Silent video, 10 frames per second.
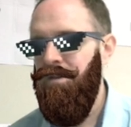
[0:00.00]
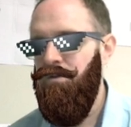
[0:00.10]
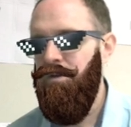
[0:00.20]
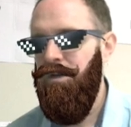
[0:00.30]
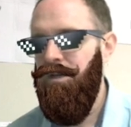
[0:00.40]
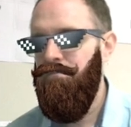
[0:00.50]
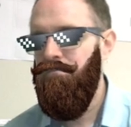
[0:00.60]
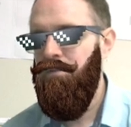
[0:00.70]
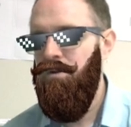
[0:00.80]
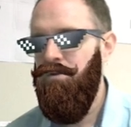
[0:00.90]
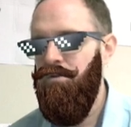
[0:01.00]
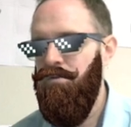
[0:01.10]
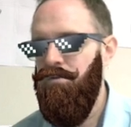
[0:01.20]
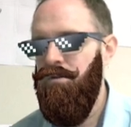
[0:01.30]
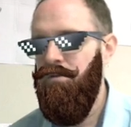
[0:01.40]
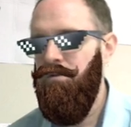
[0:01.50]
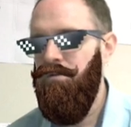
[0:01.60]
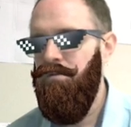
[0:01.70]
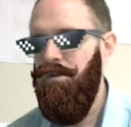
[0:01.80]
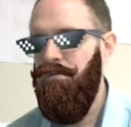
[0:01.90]
A rainbow. Oh,
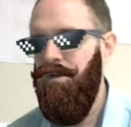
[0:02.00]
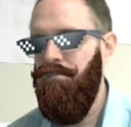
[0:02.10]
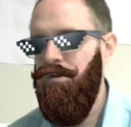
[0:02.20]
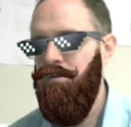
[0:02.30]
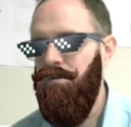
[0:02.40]
a rainbow.